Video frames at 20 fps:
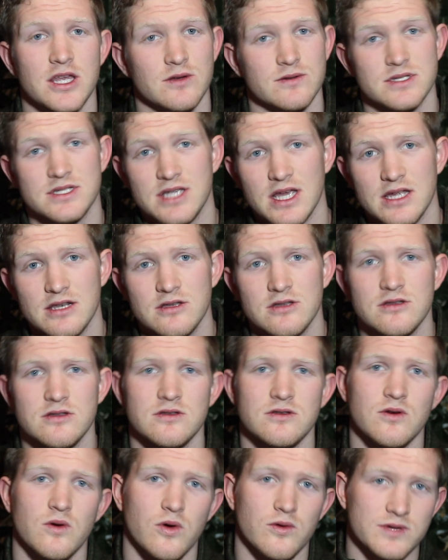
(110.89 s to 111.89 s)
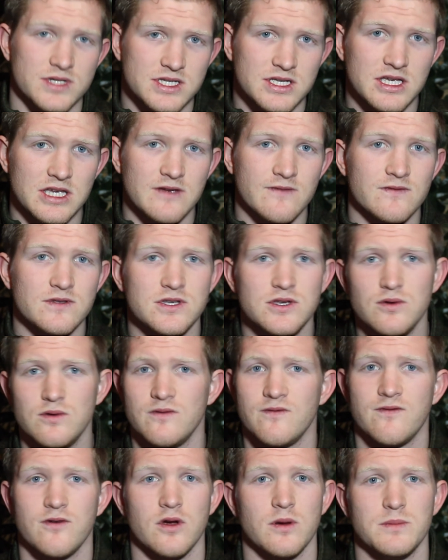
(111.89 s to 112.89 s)
sent or received to
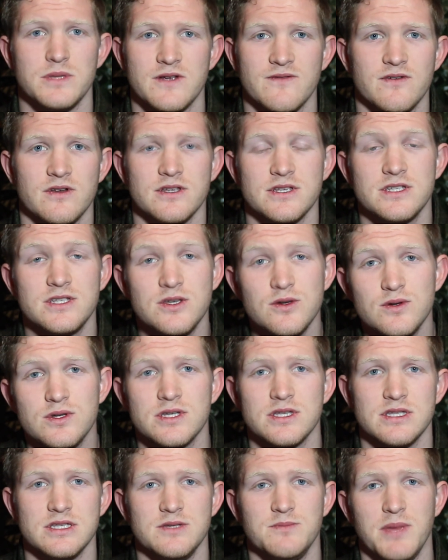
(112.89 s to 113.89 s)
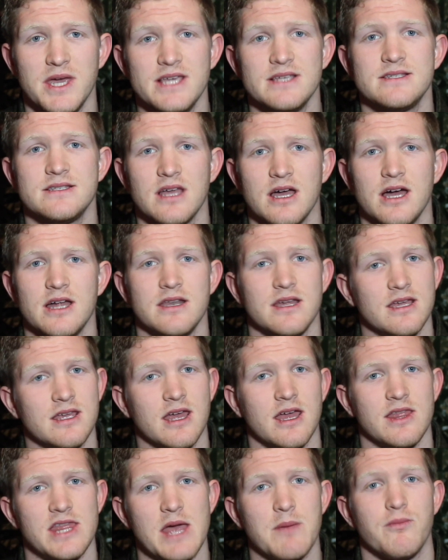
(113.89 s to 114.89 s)
and from different institutions based on,
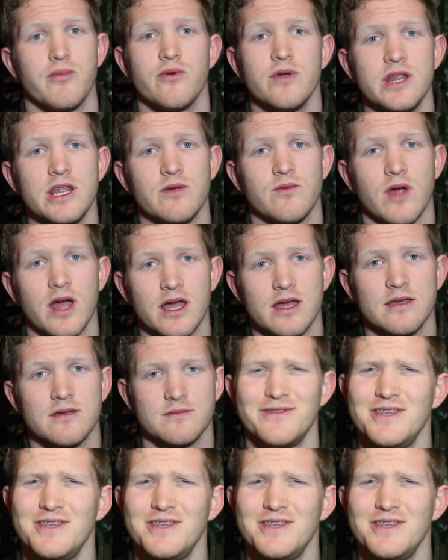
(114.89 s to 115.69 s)
again, that breeding rec.